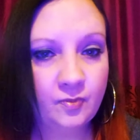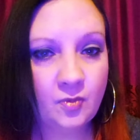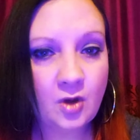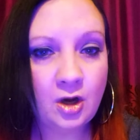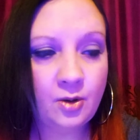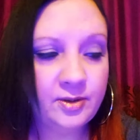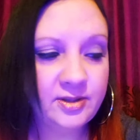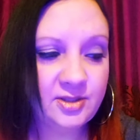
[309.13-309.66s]

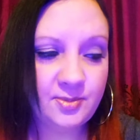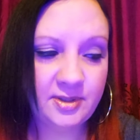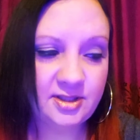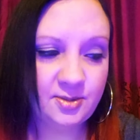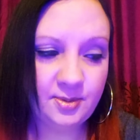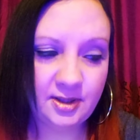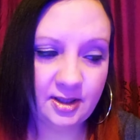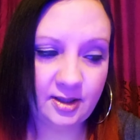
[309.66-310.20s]
Always meant to
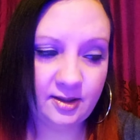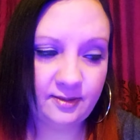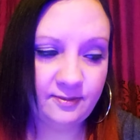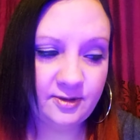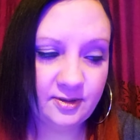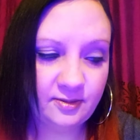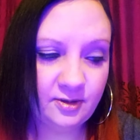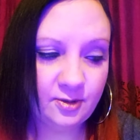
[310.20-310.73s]
be loved.
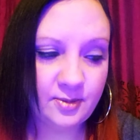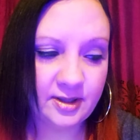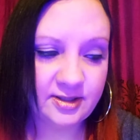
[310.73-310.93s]
You're about